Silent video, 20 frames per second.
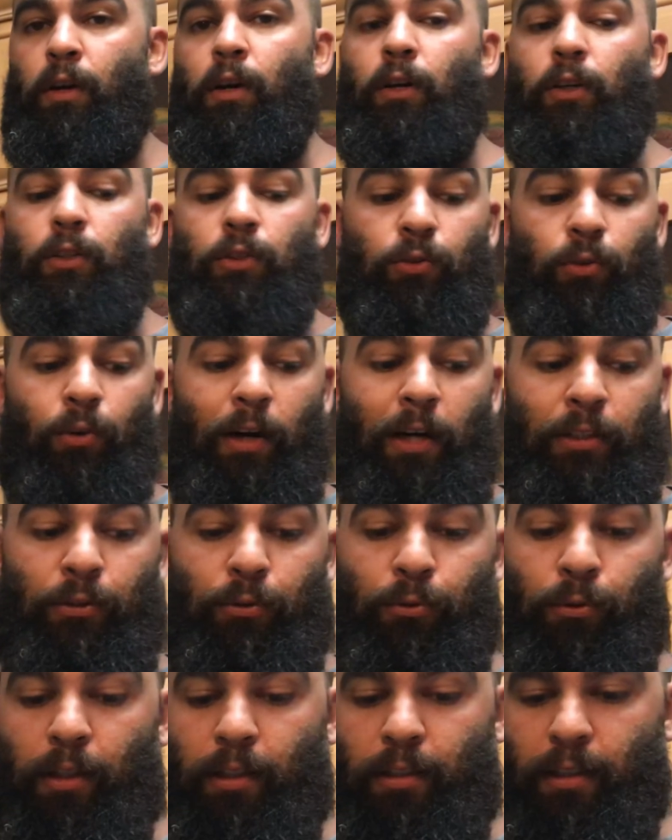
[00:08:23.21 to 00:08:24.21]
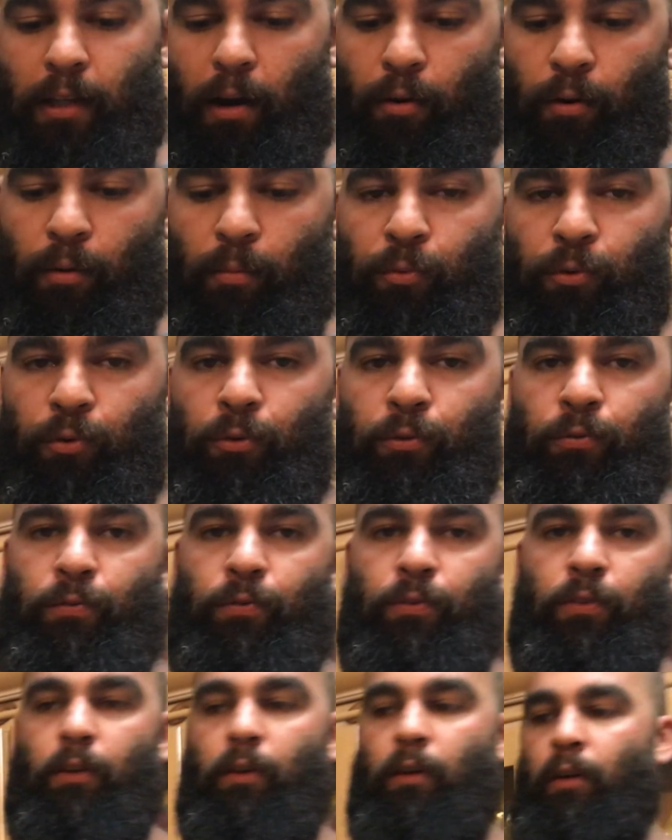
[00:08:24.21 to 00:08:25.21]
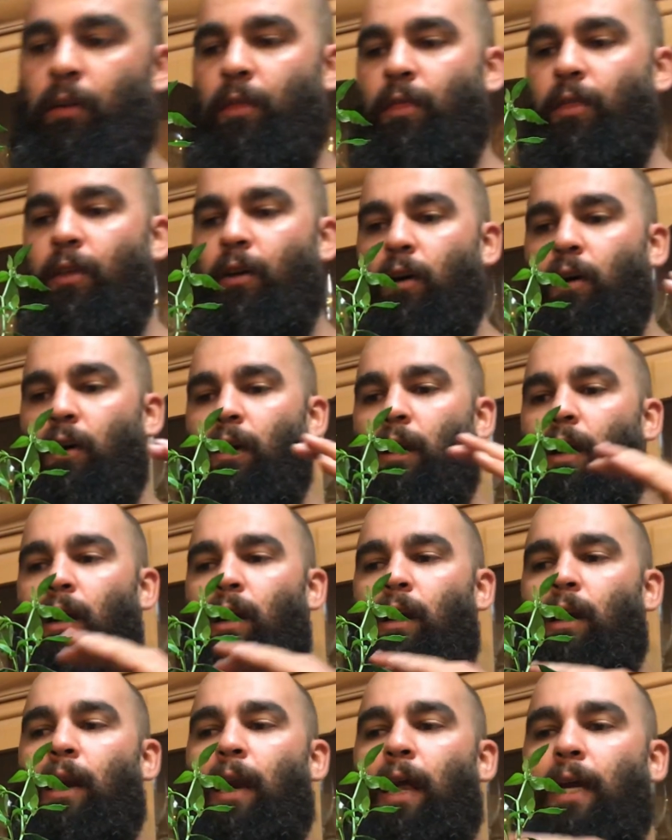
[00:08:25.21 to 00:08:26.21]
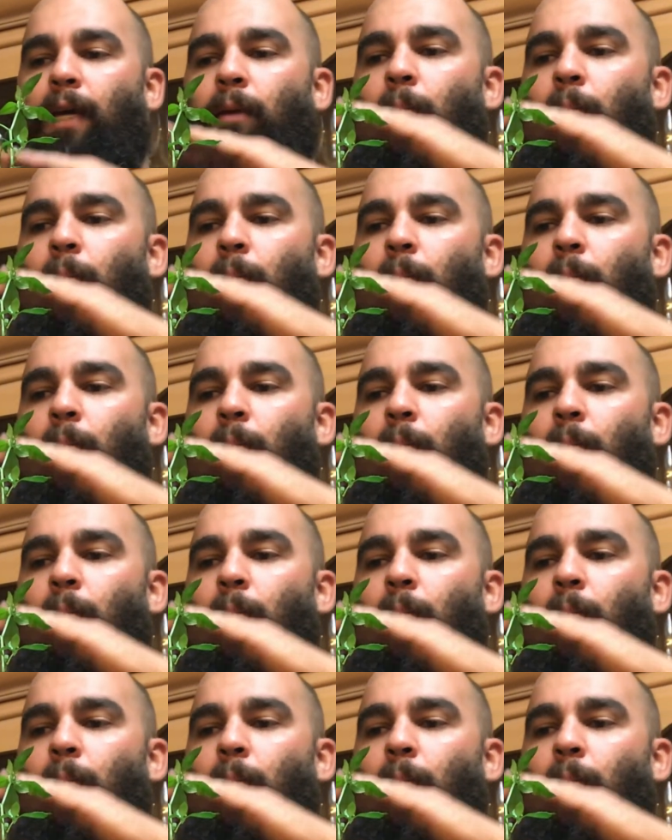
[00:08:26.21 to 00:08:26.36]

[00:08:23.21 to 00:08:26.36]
So as soon as I removed the light